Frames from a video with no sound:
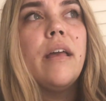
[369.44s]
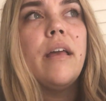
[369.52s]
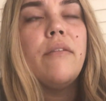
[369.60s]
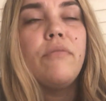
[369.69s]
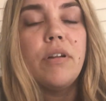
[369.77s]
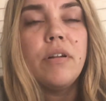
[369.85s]

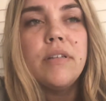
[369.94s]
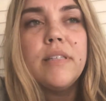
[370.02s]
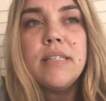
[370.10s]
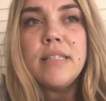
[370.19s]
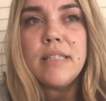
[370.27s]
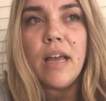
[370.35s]
If there is
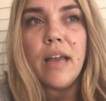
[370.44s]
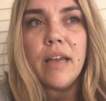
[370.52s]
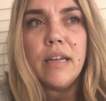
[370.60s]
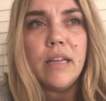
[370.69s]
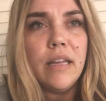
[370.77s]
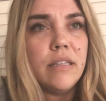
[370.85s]
a
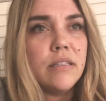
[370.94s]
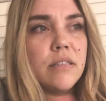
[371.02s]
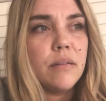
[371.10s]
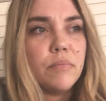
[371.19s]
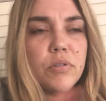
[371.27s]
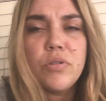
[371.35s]
sign in
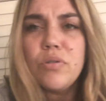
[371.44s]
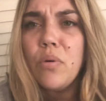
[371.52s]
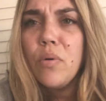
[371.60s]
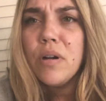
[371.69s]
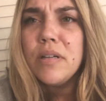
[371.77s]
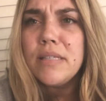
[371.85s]
some
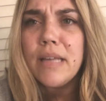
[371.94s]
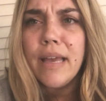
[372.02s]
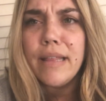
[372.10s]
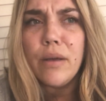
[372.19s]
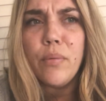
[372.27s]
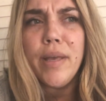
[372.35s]
store
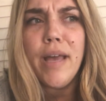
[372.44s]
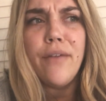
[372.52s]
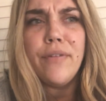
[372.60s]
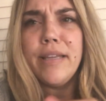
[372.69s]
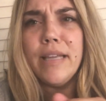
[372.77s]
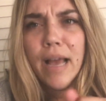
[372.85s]
saying that we have
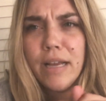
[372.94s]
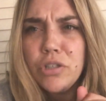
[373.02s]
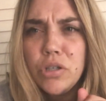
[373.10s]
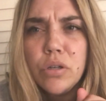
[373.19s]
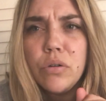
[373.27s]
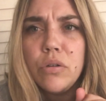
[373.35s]
a
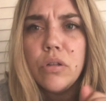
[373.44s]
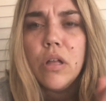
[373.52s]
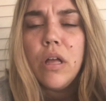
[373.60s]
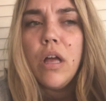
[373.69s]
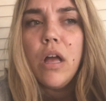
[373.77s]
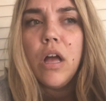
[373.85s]
national
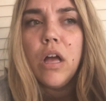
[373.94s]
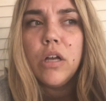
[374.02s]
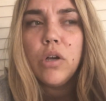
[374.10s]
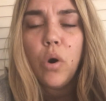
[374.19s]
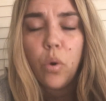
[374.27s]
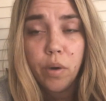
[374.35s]

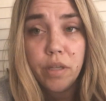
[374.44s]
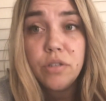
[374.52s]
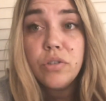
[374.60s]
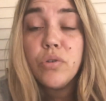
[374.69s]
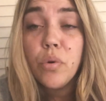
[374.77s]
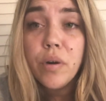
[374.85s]
coin
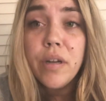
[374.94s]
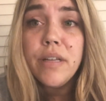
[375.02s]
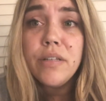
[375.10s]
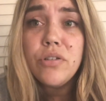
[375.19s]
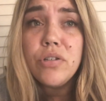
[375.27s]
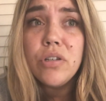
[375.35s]

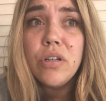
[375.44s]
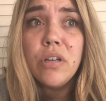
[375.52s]
shortage,